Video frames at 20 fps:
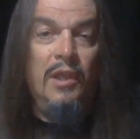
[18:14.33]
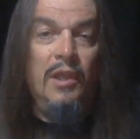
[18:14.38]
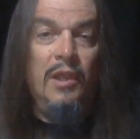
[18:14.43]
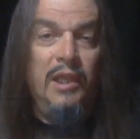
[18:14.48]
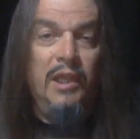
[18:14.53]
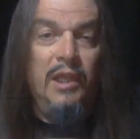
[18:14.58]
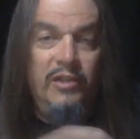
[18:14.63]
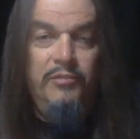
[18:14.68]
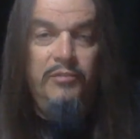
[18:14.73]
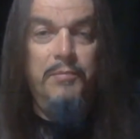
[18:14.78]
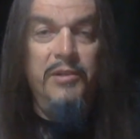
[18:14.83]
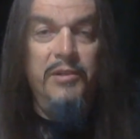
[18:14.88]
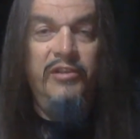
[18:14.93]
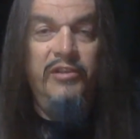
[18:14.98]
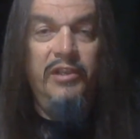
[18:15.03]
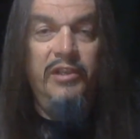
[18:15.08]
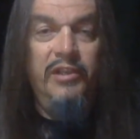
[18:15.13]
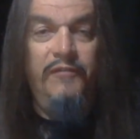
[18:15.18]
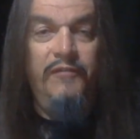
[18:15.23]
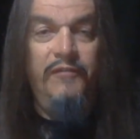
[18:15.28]
It's
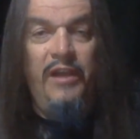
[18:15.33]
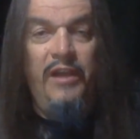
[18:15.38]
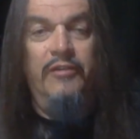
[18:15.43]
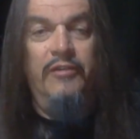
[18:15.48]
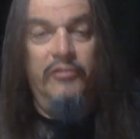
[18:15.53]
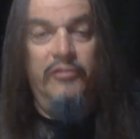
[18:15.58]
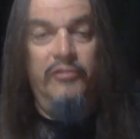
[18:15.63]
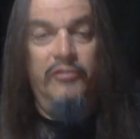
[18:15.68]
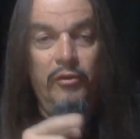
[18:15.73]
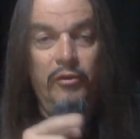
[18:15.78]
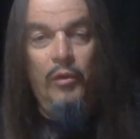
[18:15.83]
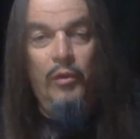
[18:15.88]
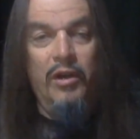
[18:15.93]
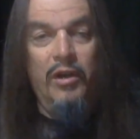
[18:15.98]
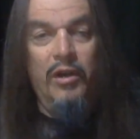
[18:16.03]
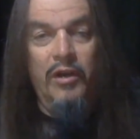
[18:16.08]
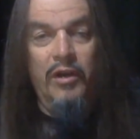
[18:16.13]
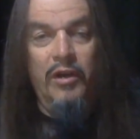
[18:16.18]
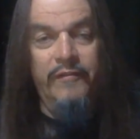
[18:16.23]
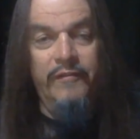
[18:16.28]
missing the feathers. Where
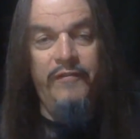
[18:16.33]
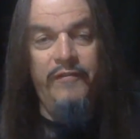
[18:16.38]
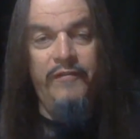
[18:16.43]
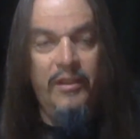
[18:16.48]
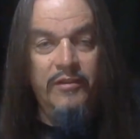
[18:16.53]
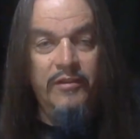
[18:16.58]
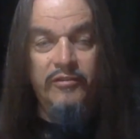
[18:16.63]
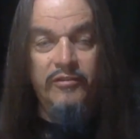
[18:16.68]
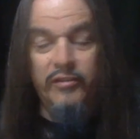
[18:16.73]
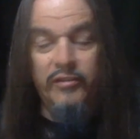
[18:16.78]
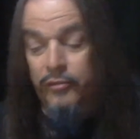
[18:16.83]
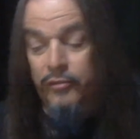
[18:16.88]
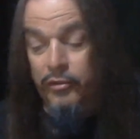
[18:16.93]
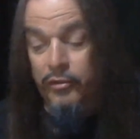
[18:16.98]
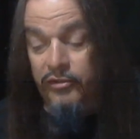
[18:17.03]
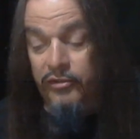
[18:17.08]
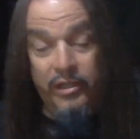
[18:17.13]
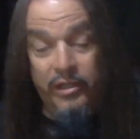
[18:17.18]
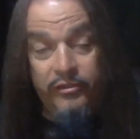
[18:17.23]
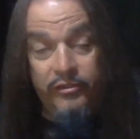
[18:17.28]
are the feathers? And of
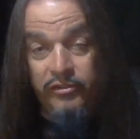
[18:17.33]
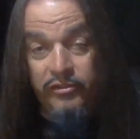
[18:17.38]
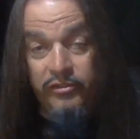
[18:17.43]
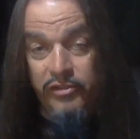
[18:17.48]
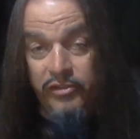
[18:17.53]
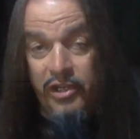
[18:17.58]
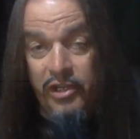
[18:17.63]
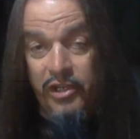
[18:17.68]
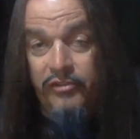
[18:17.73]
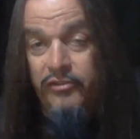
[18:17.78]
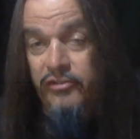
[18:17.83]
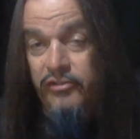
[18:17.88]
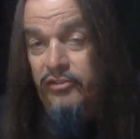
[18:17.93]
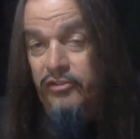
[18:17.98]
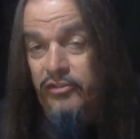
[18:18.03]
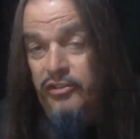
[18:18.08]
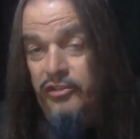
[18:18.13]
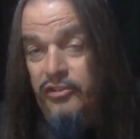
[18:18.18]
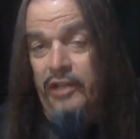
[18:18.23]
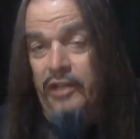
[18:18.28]
course, Answers in Genesis
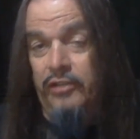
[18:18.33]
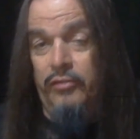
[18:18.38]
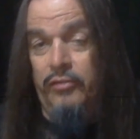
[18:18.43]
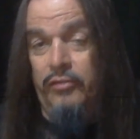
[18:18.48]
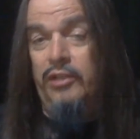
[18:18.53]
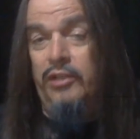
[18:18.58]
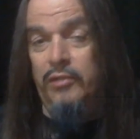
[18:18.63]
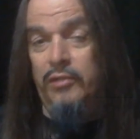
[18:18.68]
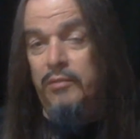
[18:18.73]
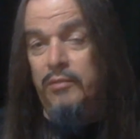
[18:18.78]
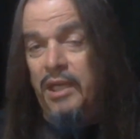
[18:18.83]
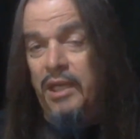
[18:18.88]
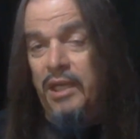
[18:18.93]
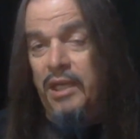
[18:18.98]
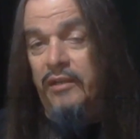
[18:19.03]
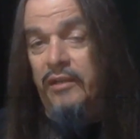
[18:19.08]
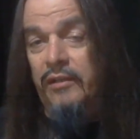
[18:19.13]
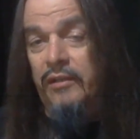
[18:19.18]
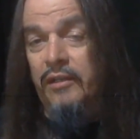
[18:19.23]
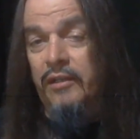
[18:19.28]
is not going to
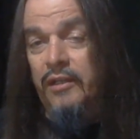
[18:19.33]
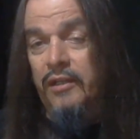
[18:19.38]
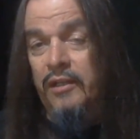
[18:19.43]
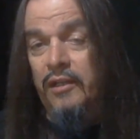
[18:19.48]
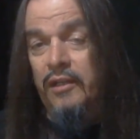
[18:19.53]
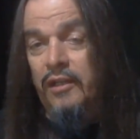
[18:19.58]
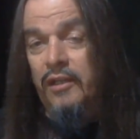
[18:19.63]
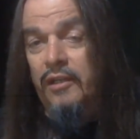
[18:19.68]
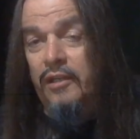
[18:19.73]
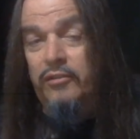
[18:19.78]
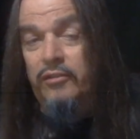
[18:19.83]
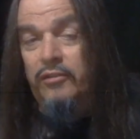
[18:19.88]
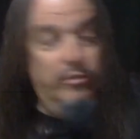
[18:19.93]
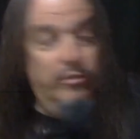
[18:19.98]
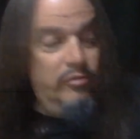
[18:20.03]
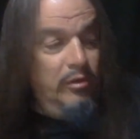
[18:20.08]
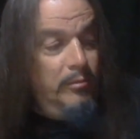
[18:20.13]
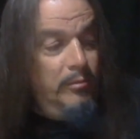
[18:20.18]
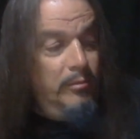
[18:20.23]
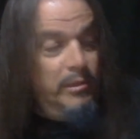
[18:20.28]
admit to a
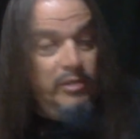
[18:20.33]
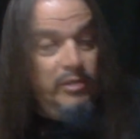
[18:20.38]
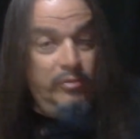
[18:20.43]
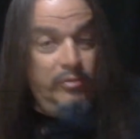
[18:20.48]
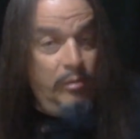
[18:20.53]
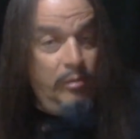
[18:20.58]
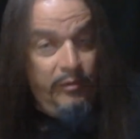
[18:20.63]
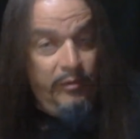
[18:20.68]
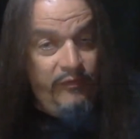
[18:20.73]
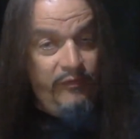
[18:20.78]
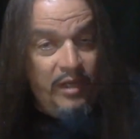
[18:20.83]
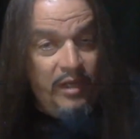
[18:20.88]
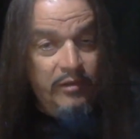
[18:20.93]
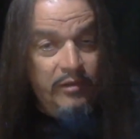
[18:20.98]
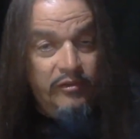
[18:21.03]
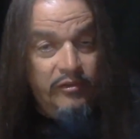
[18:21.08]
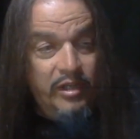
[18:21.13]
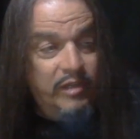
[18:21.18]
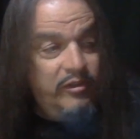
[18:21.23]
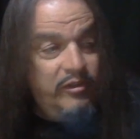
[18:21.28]
dromaeosaur with
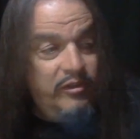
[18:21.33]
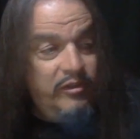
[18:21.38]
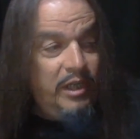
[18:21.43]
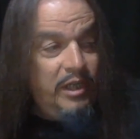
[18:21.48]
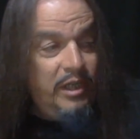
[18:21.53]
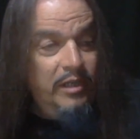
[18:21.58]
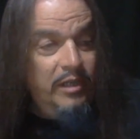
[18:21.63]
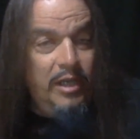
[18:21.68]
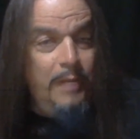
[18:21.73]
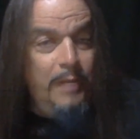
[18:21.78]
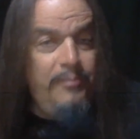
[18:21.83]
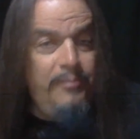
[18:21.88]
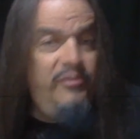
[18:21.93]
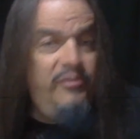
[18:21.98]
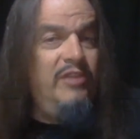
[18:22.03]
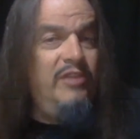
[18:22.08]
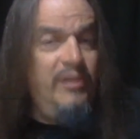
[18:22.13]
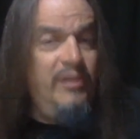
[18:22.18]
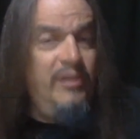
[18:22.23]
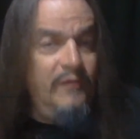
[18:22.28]
feathers. That kind of
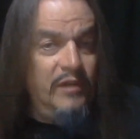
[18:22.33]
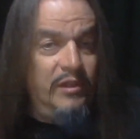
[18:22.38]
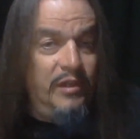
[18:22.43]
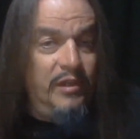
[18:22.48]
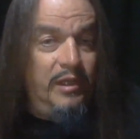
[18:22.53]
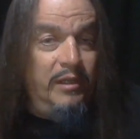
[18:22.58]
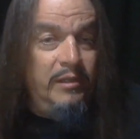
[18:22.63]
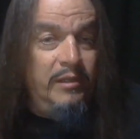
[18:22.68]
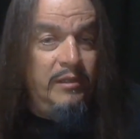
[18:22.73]
upsets everything.